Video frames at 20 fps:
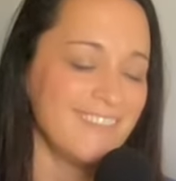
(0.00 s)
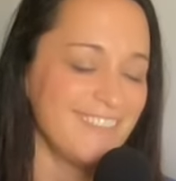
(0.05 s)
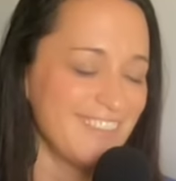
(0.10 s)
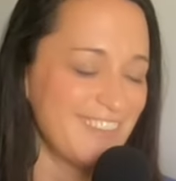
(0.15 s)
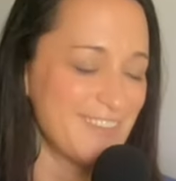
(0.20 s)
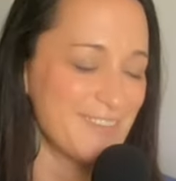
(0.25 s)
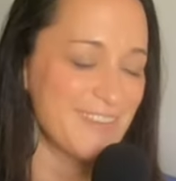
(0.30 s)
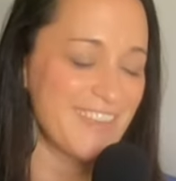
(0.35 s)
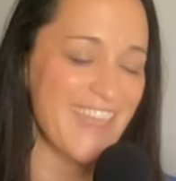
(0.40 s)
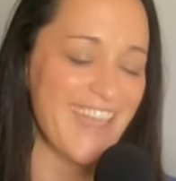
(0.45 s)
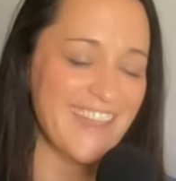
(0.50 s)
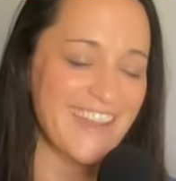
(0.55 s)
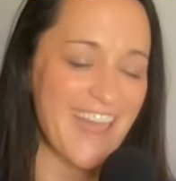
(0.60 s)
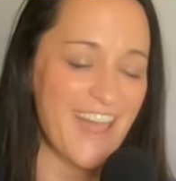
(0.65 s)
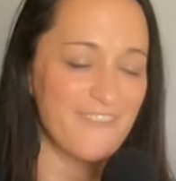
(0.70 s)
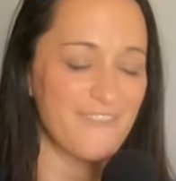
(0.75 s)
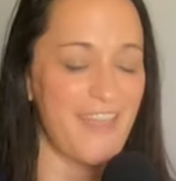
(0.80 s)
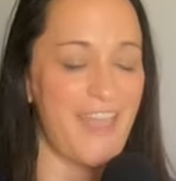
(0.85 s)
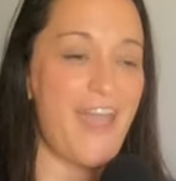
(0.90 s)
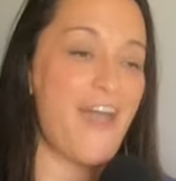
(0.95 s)
you can't
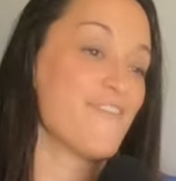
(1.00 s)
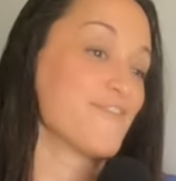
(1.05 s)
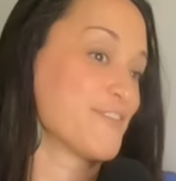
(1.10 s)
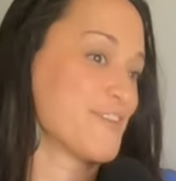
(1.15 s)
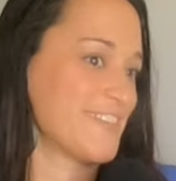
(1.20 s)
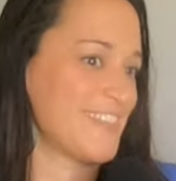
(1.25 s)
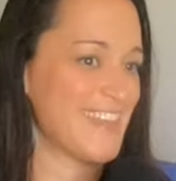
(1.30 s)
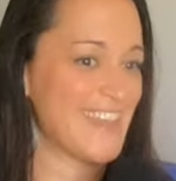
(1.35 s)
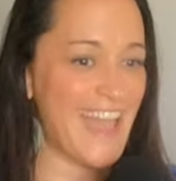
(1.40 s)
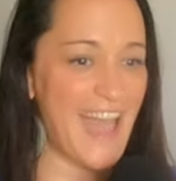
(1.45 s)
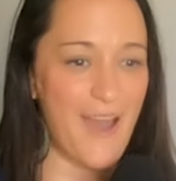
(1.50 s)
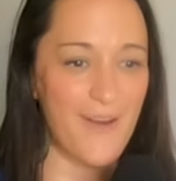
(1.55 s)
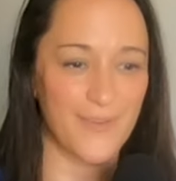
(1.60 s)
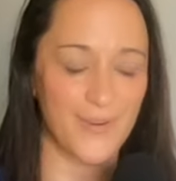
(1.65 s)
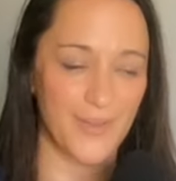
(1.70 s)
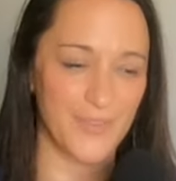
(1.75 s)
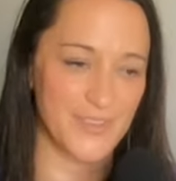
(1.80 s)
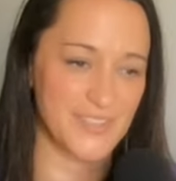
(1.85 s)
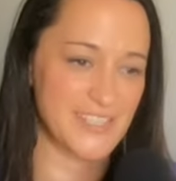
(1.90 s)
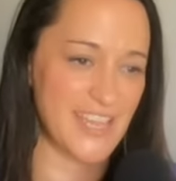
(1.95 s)
have everything out
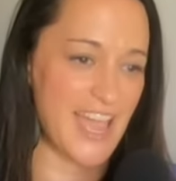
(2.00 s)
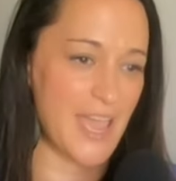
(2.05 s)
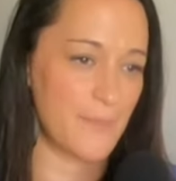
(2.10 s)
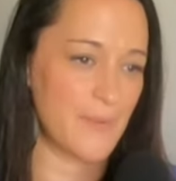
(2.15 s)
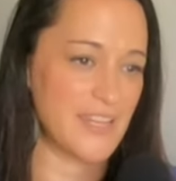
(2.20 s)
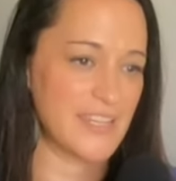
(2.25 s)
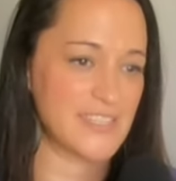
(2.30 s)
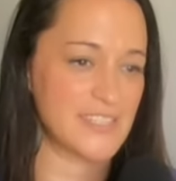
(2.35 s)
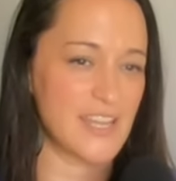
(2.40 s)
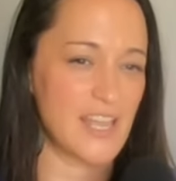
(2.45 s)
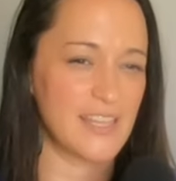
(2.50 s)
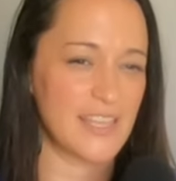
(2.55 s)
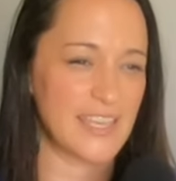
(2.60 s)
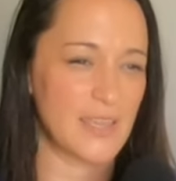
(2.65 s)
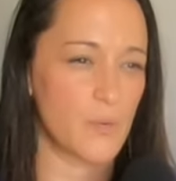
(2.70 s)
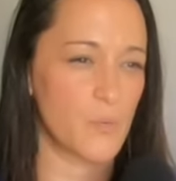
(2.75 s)
all the time, and it's not like it